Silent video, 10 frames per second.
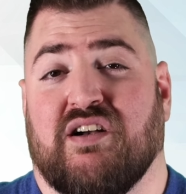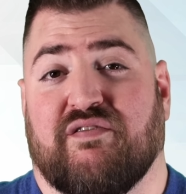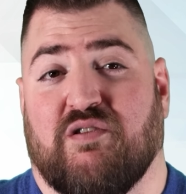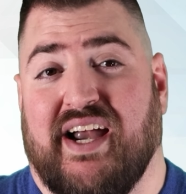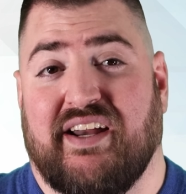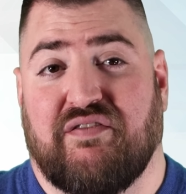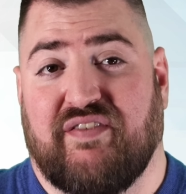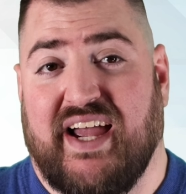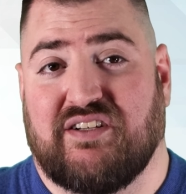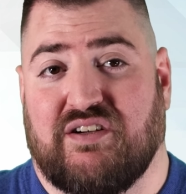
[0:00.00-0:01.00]
on a variety of
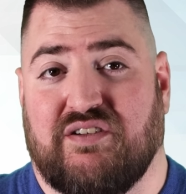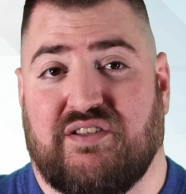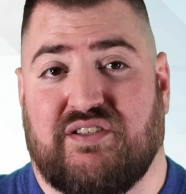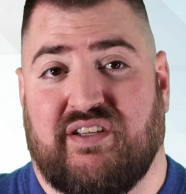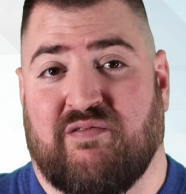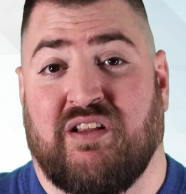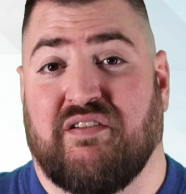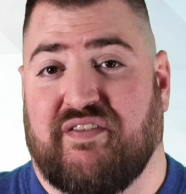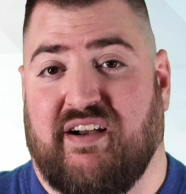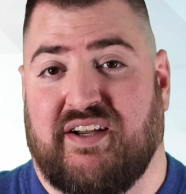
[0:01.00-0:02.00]
factors, it
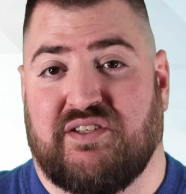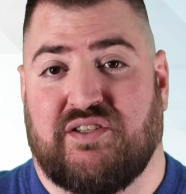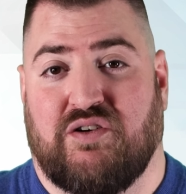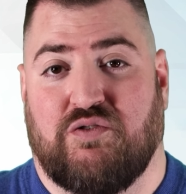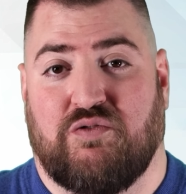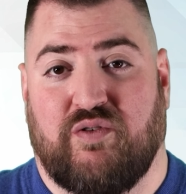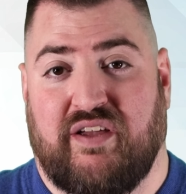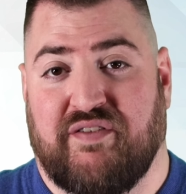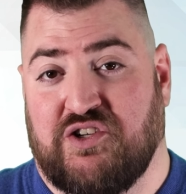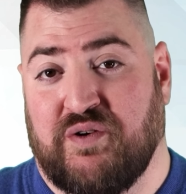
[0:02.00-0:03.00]
really varies. So
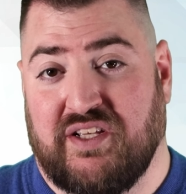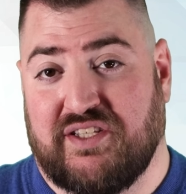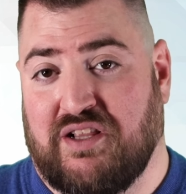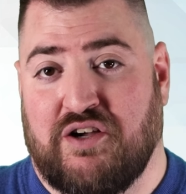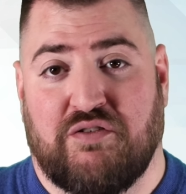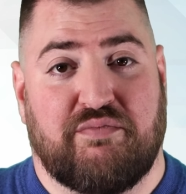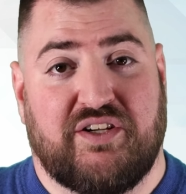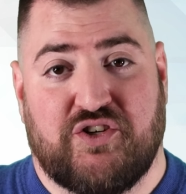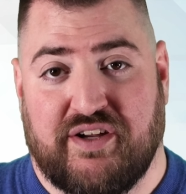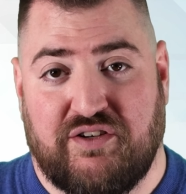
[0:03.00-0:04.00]
if you're doing this alone,
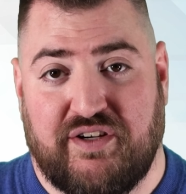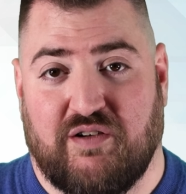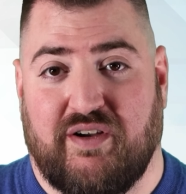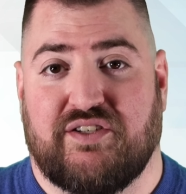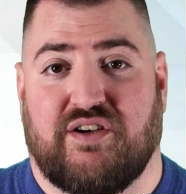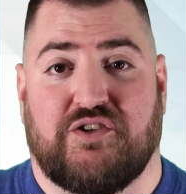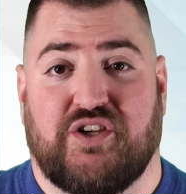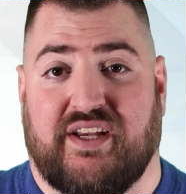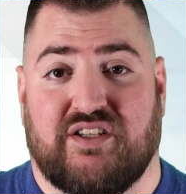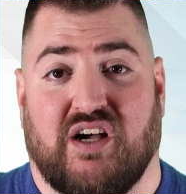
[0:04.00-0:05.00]
be sure you do your
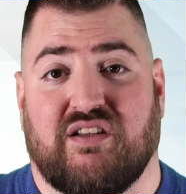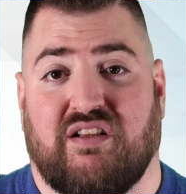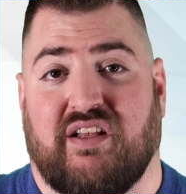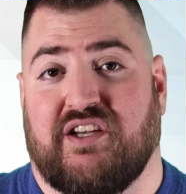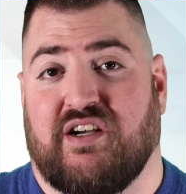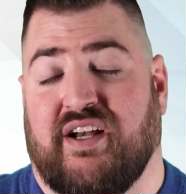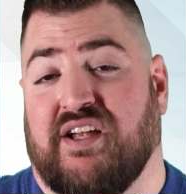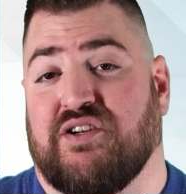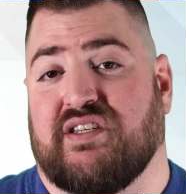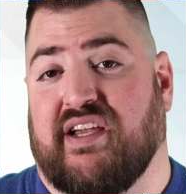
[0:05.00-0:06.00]
research and talk to the lender and
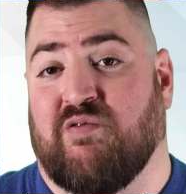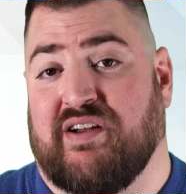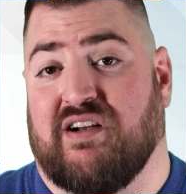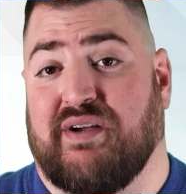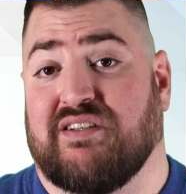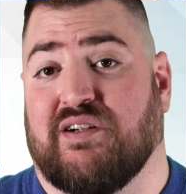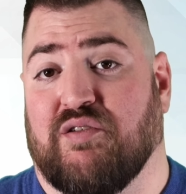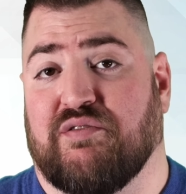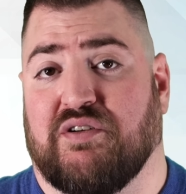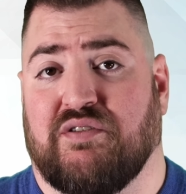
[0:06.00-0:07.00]
understand what you're about to
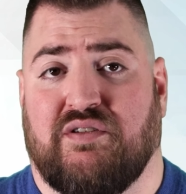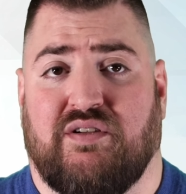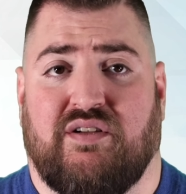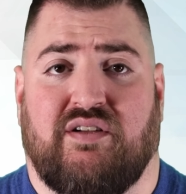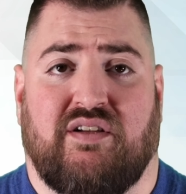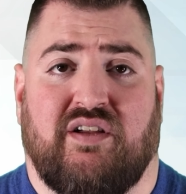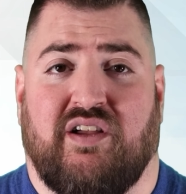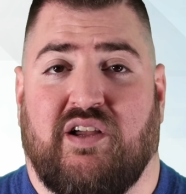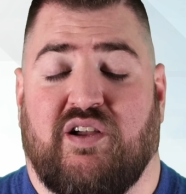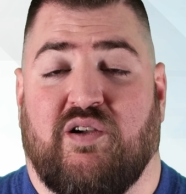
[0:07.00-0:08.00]
go through.
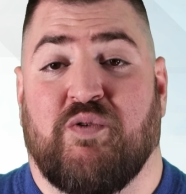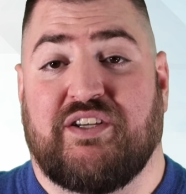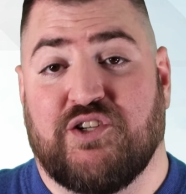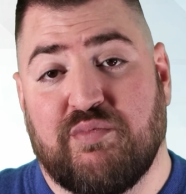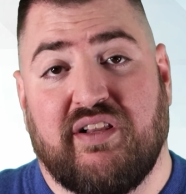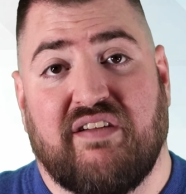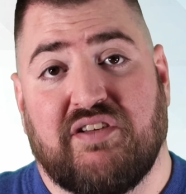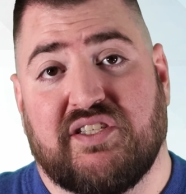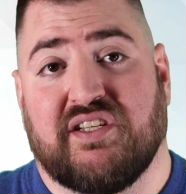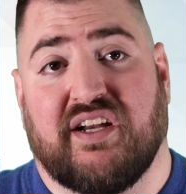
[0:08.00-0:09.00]
We do believe
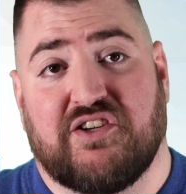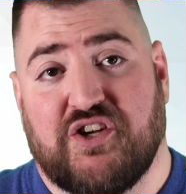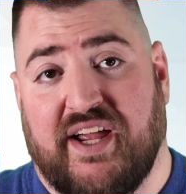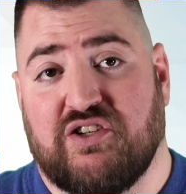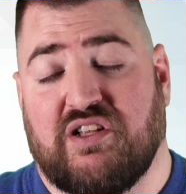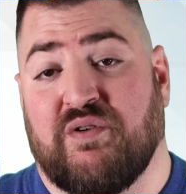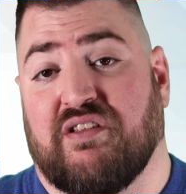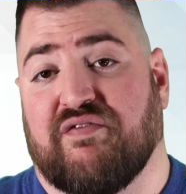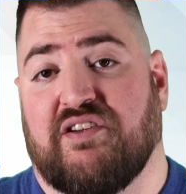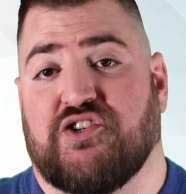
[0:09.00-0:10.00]
this is going to change though in
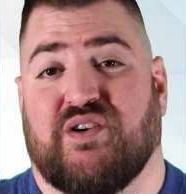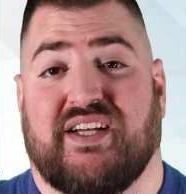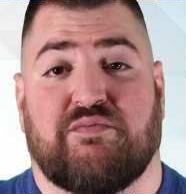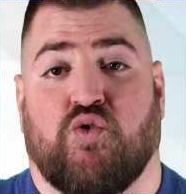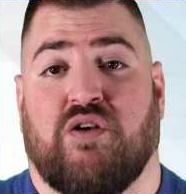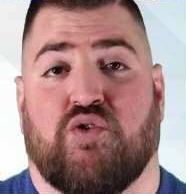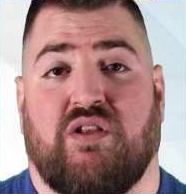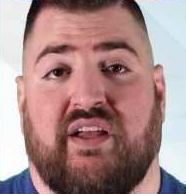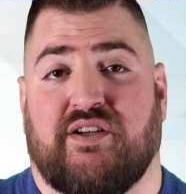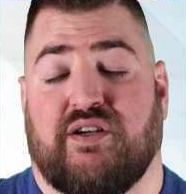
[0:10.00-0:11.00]
the future as more and more
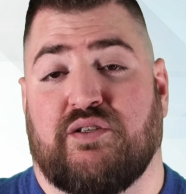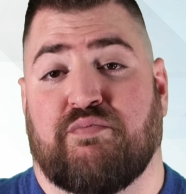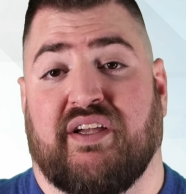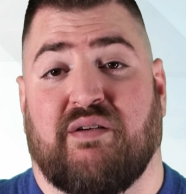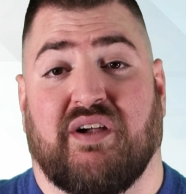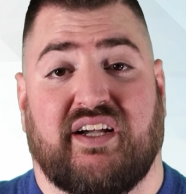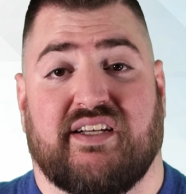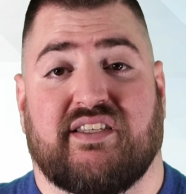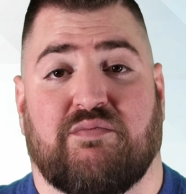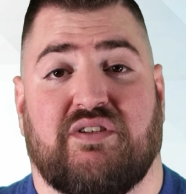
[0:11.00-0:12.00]
lenders become
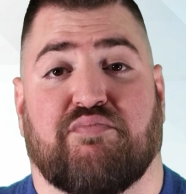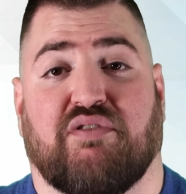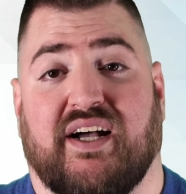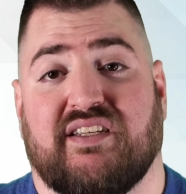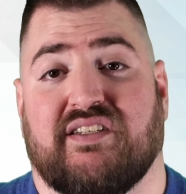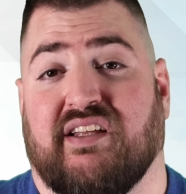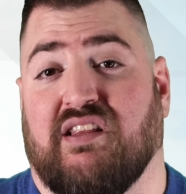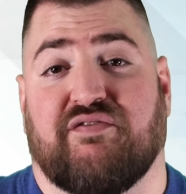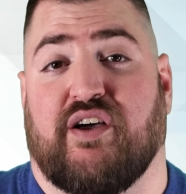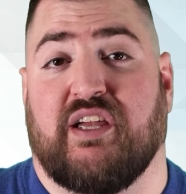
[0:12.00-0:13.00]
accustomed to processing
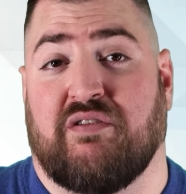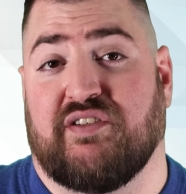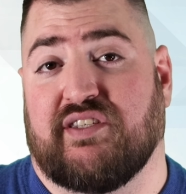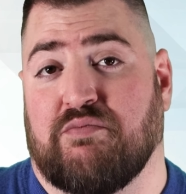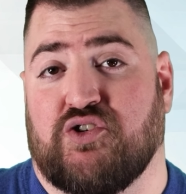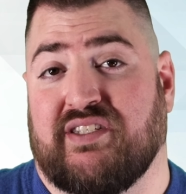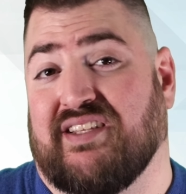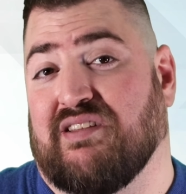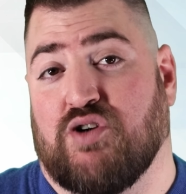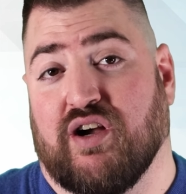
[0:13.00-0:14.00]
the volume of assumptions
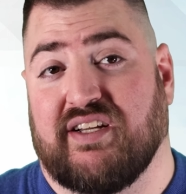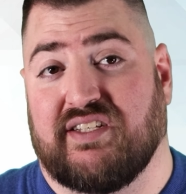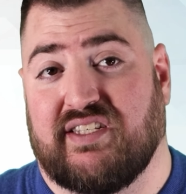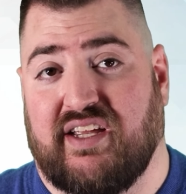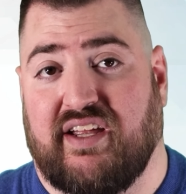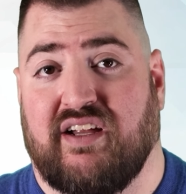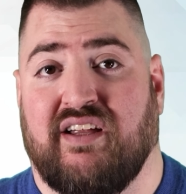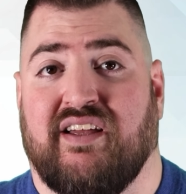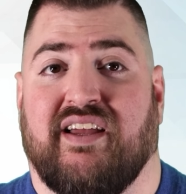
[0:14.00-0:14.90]
that the market is seeing